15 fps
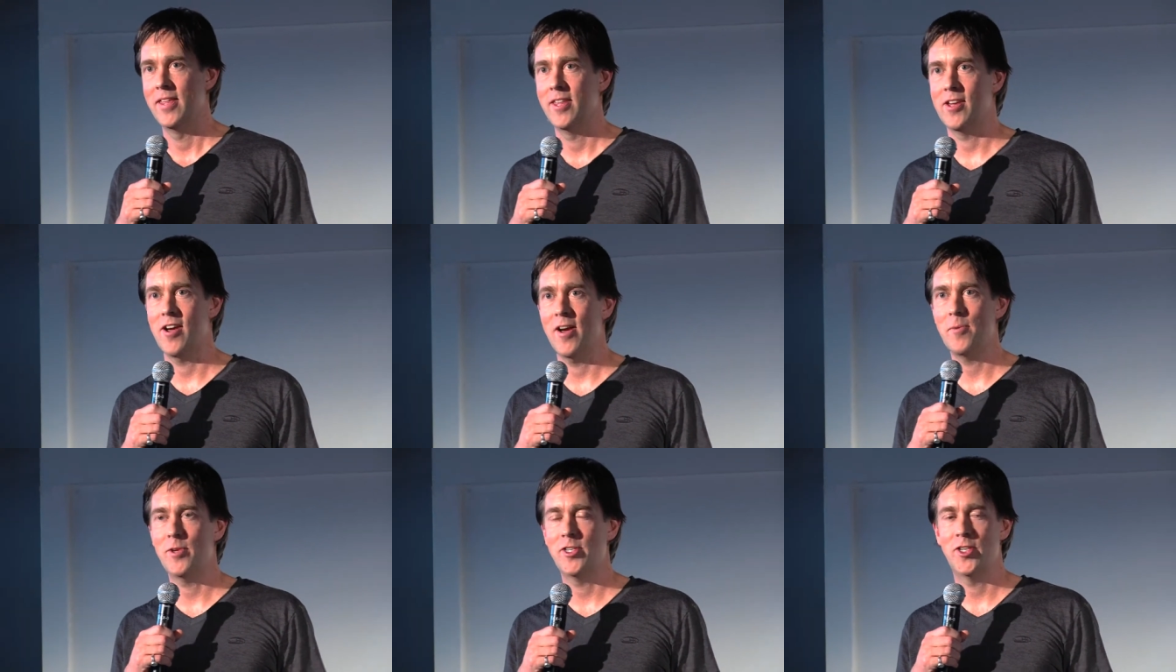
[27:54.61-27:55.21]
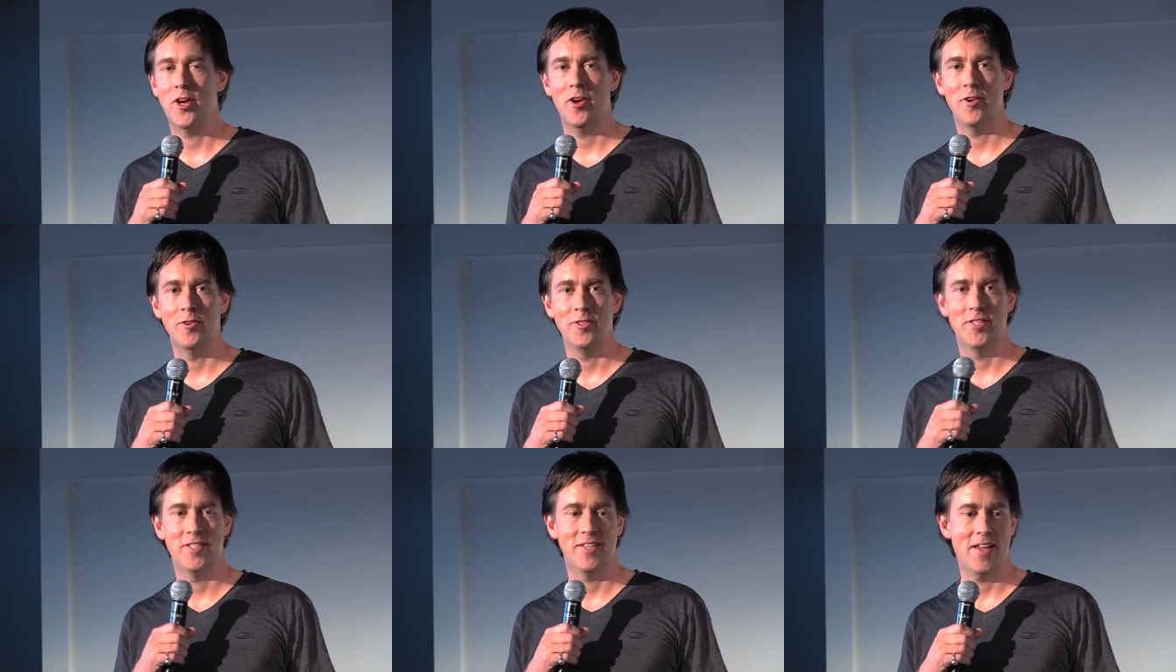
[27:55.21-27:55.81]
The guy we
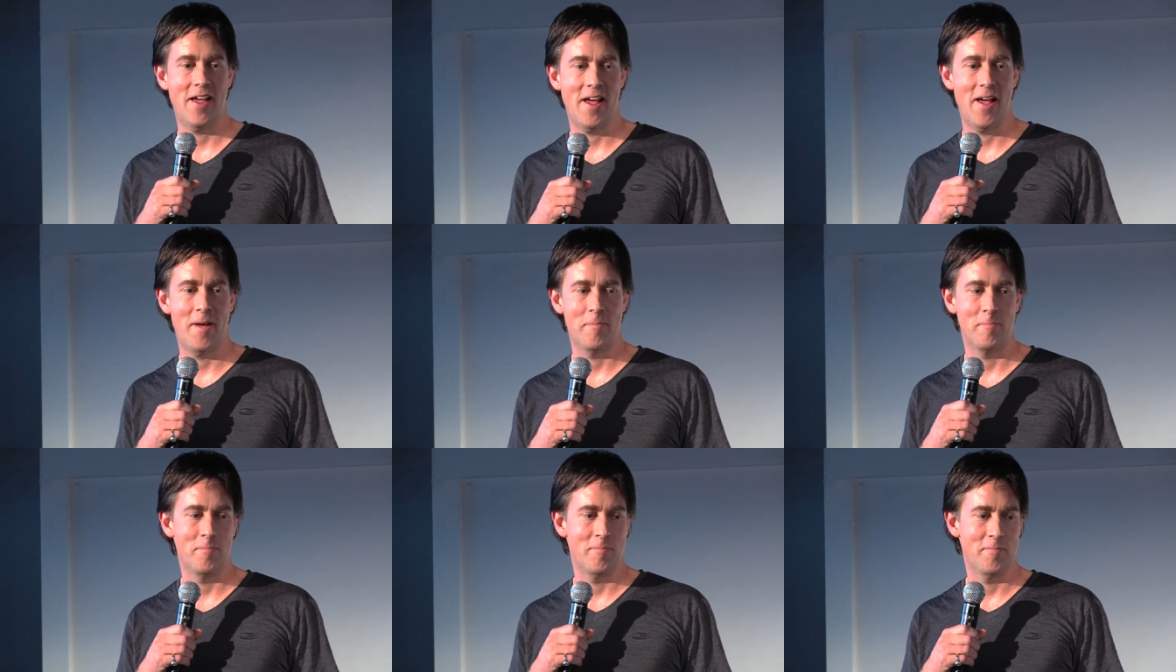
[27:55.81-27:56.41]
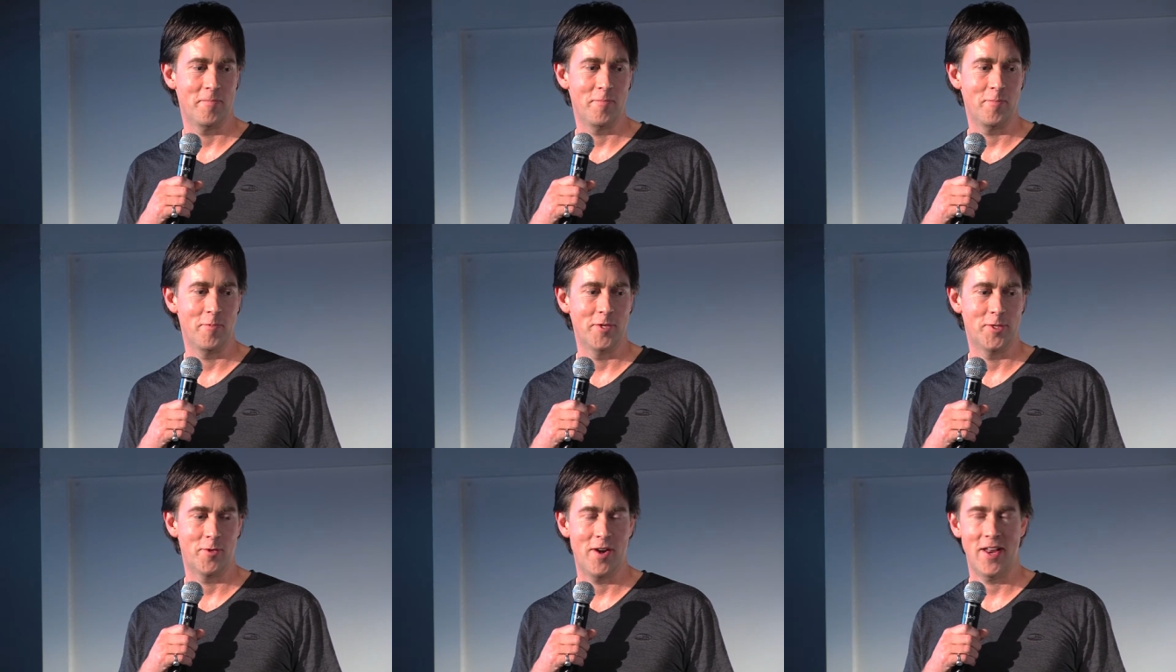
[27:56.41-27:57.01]
chose um,
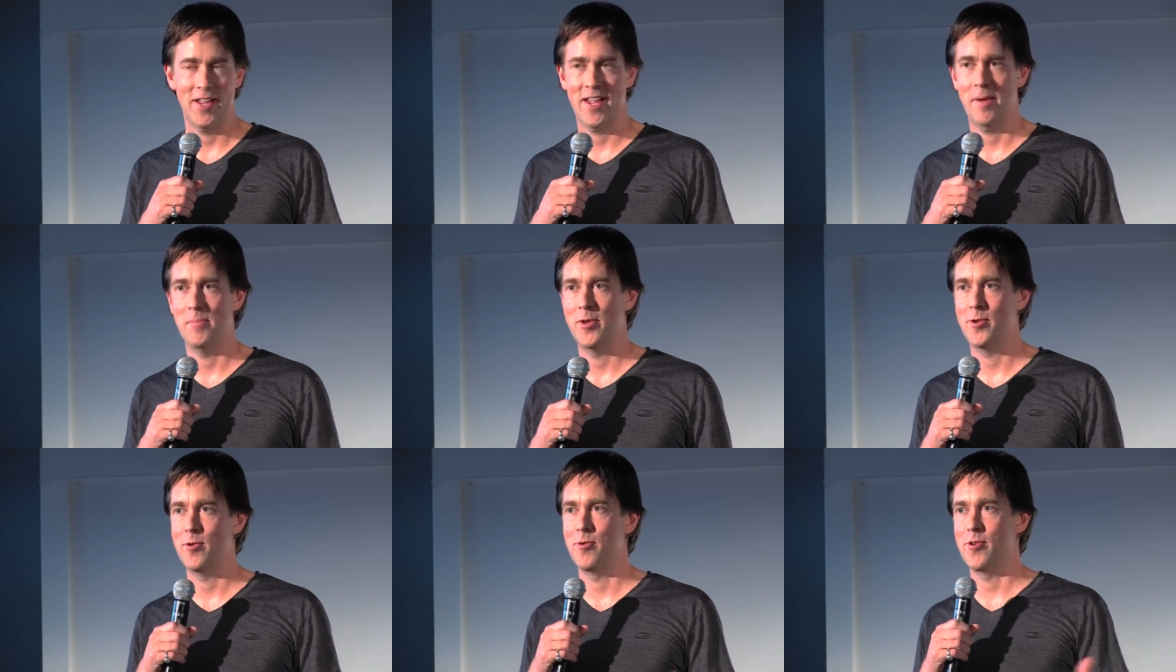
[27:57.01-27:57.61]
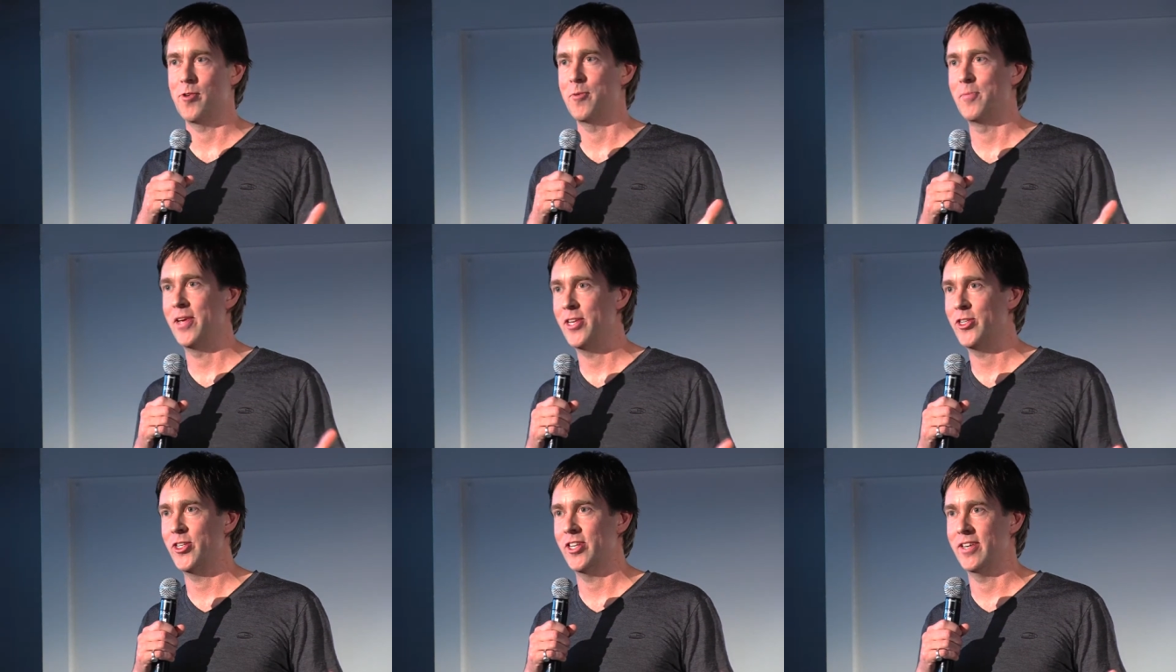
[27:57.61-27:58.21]
was running a company called
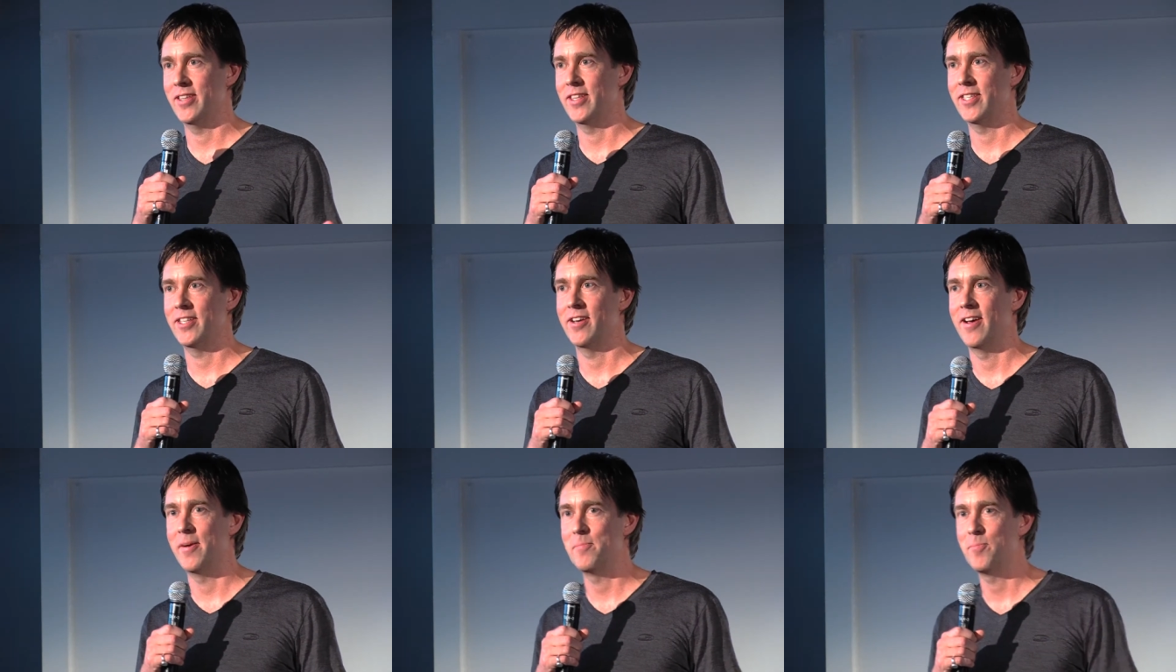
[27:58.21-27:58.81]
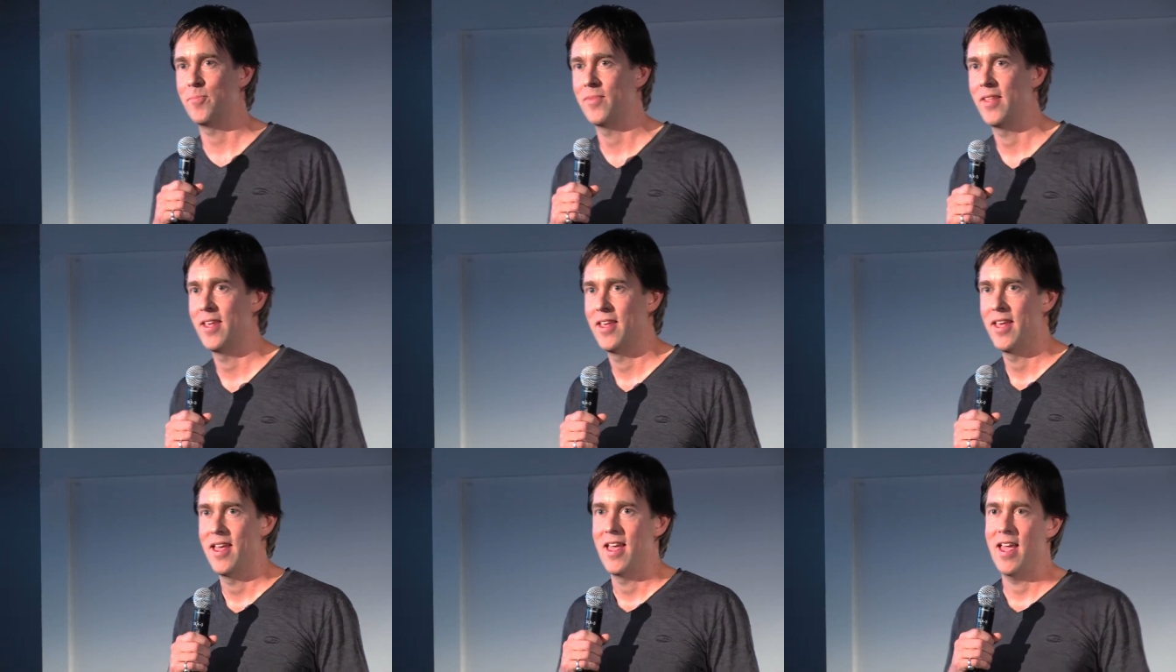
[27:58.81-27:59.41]
Gramicci at the time,
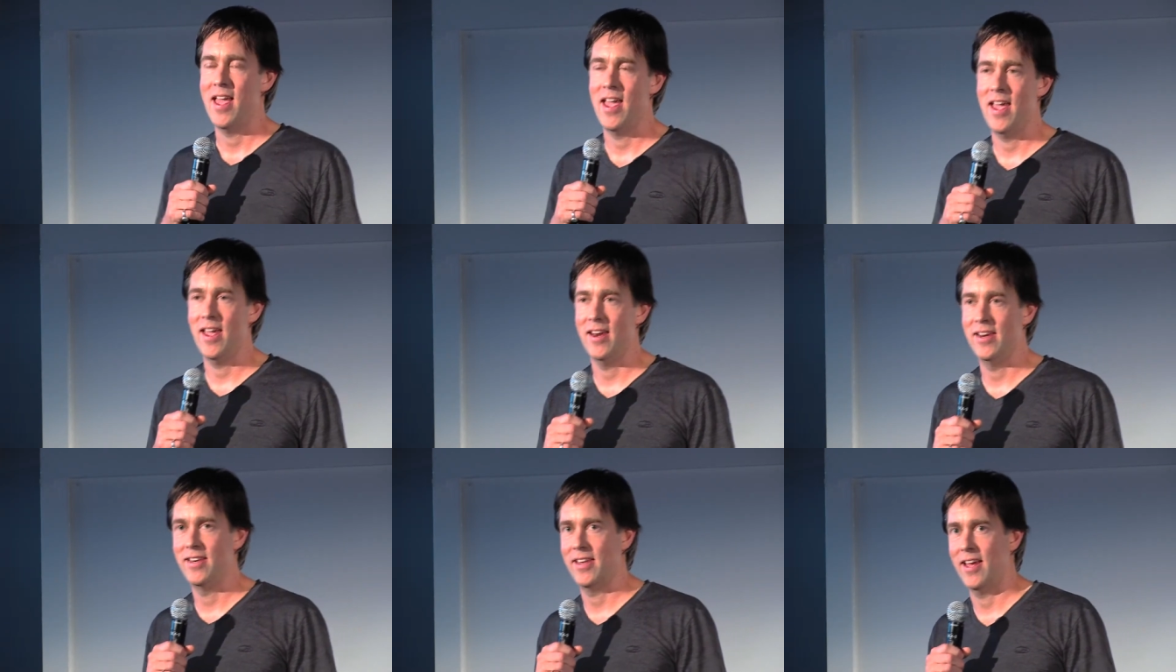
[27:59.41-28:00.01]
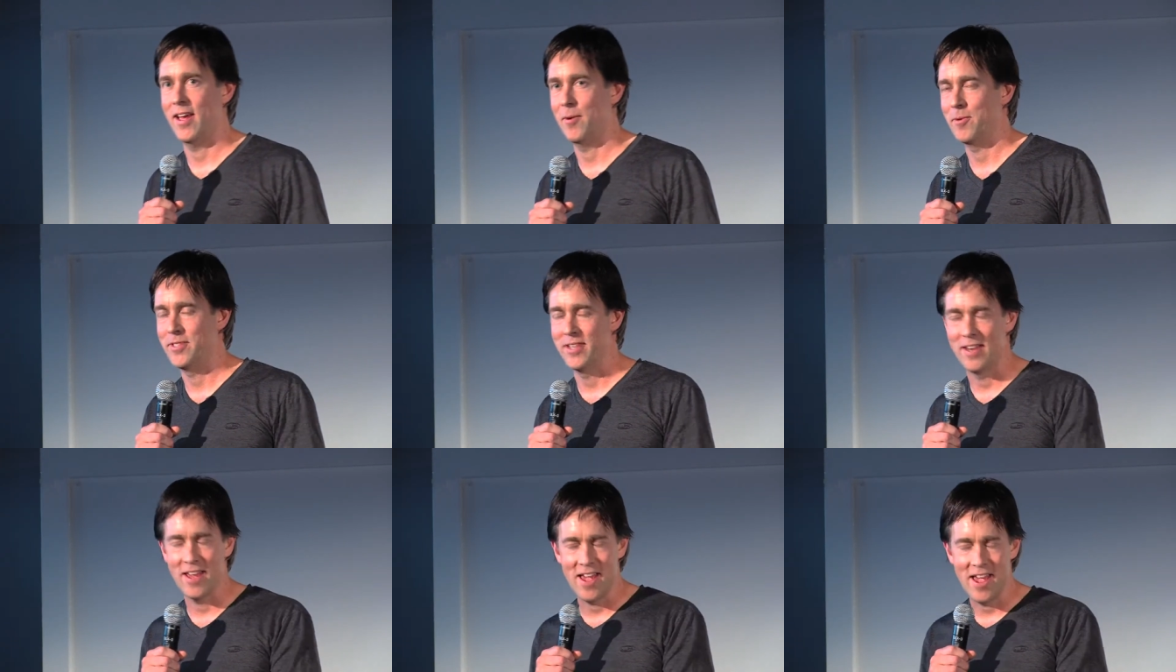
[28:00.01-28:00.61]
and uh, was
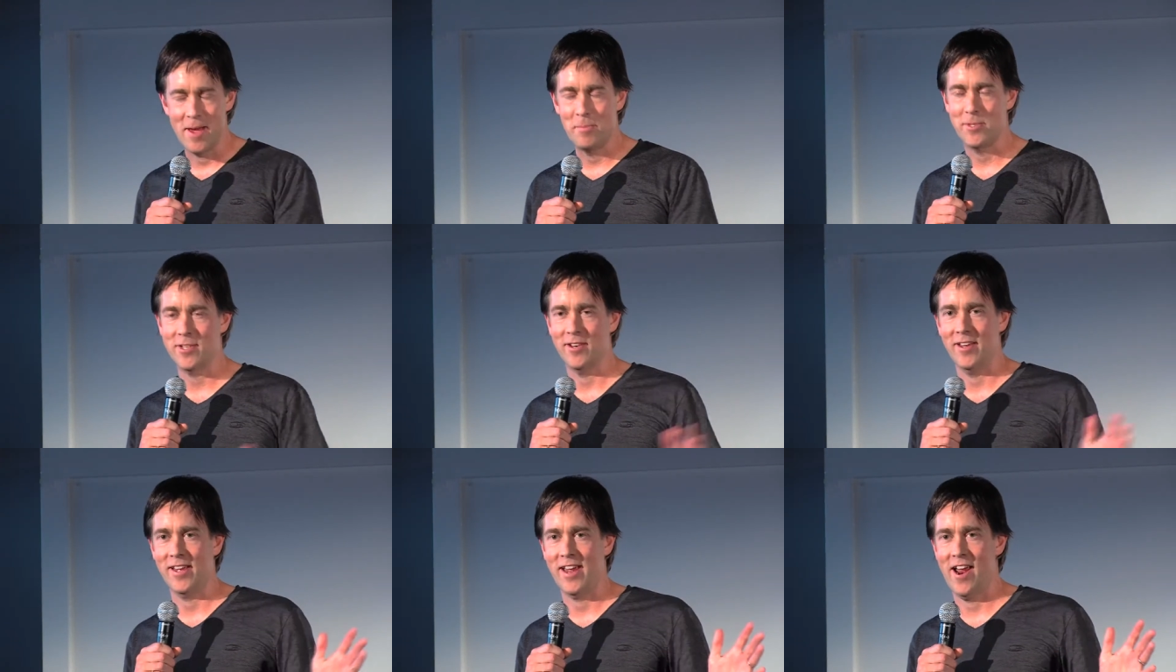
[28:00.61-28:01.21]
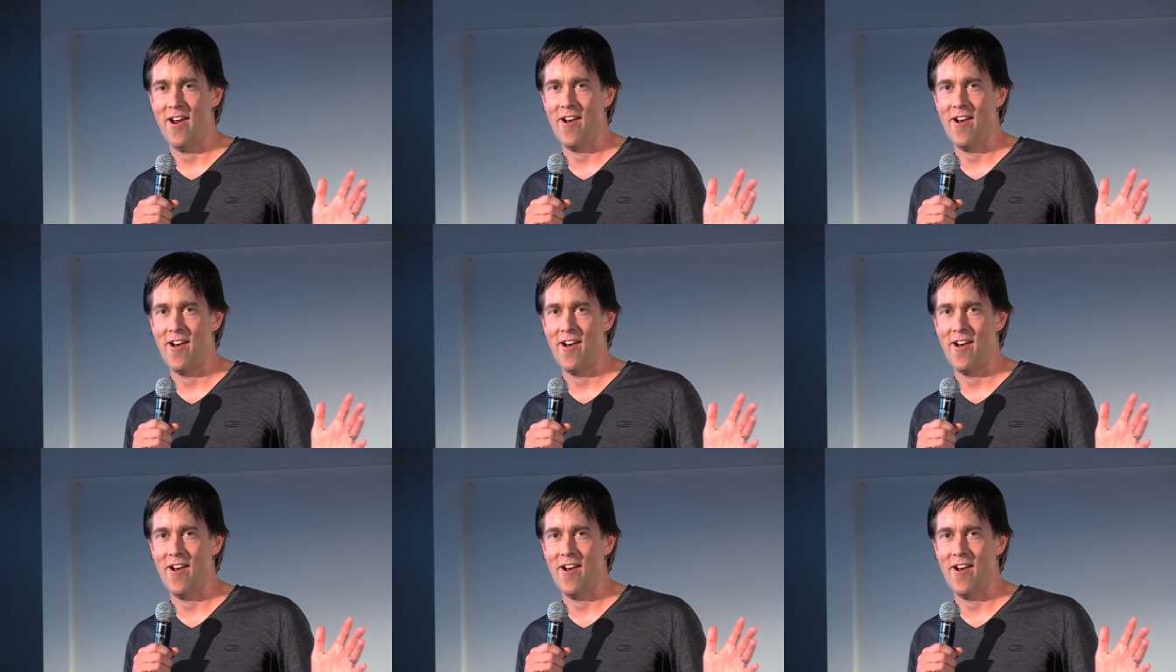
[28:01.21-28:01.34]
an excellent